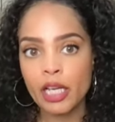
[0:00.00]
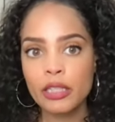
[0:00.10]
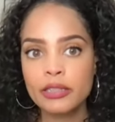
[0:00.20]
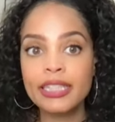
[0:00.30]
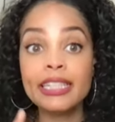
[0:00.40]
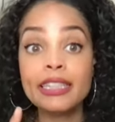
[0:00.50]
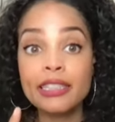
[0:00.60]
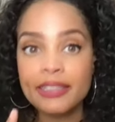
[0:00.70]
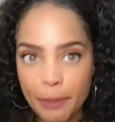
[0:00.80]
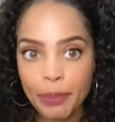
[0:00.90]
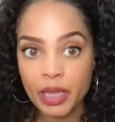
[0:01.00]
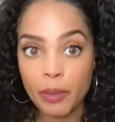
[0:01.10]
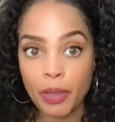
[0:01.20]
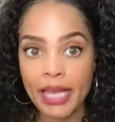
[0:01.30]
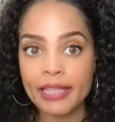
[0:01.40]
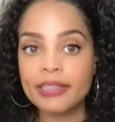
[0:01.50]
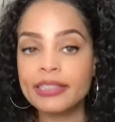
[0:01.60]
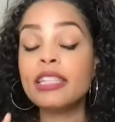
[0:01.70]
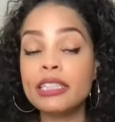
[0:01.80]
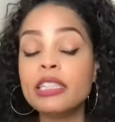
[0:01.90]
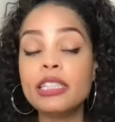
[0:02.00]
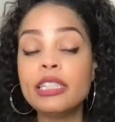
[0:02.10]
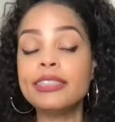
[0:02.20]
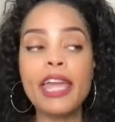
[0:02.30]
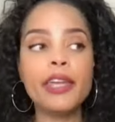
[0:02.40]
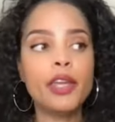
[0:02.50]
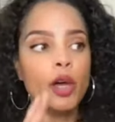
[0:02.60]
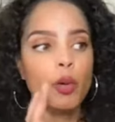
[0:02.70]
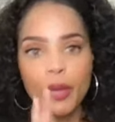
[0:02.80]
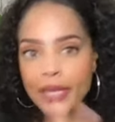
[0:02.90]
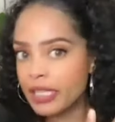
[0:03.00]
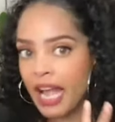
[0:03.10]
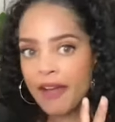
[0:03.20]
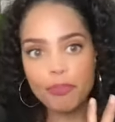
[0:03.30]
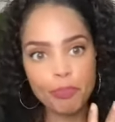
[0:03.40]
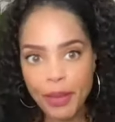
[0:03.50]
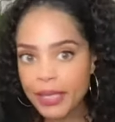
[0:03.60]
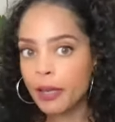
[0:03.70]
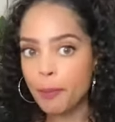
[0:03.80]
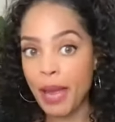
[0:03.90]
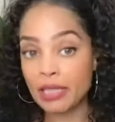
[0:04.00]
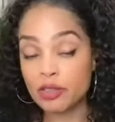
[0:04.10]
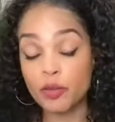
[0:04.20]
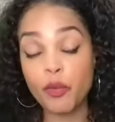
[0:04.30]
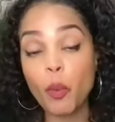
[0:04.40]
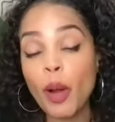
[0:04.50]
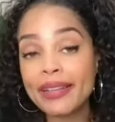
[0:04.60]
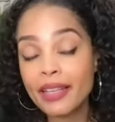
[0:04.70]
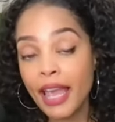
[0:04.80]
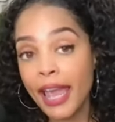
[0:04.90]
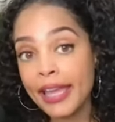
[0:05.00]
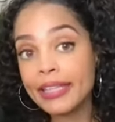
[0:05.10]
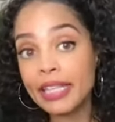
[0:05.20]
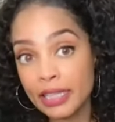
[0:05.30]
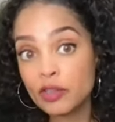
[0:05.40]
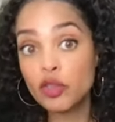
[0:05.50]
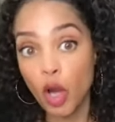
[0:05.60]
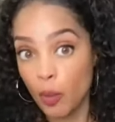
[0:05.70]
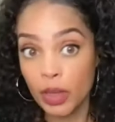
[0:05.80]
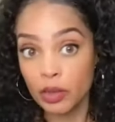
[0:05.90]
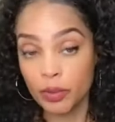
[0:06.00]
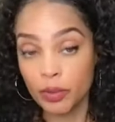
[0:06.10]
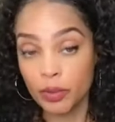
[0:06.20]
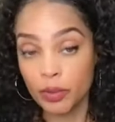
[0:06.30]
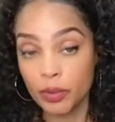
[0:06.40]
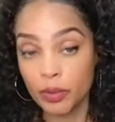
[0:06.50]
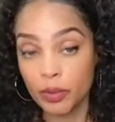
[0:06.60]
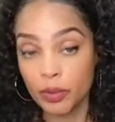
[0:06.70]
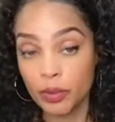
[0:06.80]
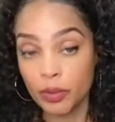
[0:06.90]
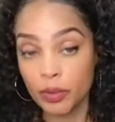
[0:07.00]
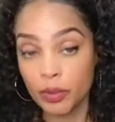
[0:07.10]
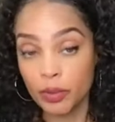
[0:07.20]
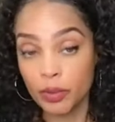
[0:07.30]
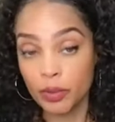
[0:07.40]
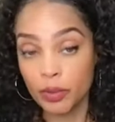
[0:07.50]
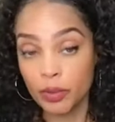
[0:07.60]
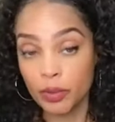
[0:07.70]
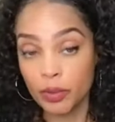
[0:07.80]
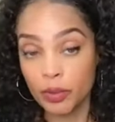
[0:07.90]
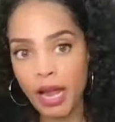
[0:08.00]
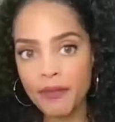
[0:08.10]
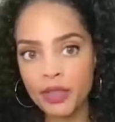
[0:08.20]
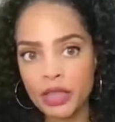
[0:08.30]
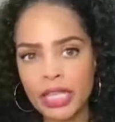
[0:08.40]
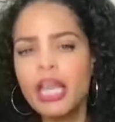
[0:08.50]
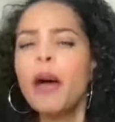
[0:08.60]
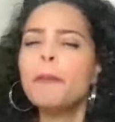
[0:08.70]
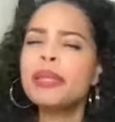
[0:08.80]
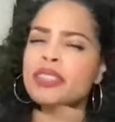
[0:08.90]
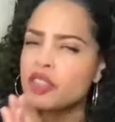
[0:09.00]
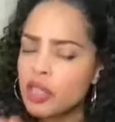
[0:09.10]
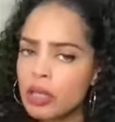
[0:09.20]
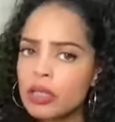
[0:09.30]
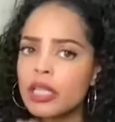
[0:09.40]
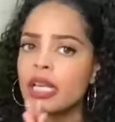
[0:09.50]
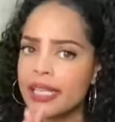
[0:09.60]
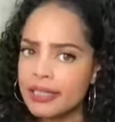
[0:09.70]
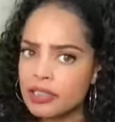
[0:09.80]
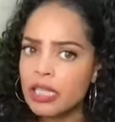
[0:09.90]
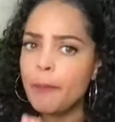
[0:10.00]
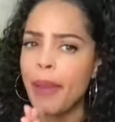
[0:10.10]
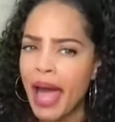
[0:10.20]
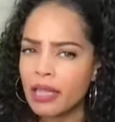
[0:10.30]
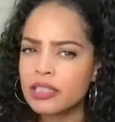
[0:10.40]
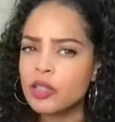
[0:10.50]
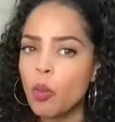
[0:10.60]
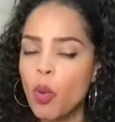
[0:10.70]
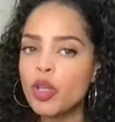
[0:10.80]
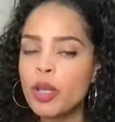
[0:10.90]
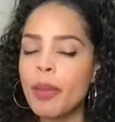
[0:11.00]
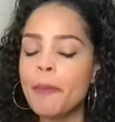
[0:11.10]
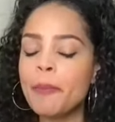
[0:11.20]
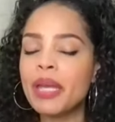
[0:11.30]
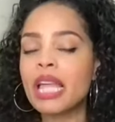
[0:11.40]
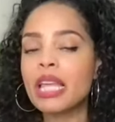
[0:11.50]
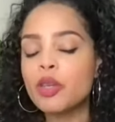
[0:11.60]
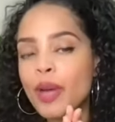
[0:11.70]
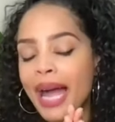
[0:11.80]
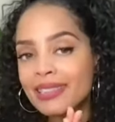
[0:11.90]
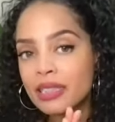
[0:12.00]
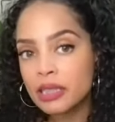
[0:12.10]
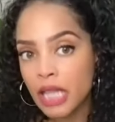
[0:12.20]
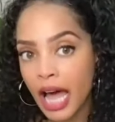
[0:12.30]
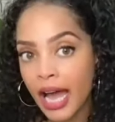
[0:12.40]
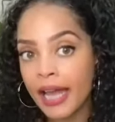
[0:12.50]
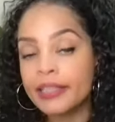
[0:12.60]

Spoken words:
to get the sympathy play. Because at the end of the day, we can have big compassion for what Kate is going through and let her deal with it privately, but still look at Kensington Palace and William and being like, you guys lied,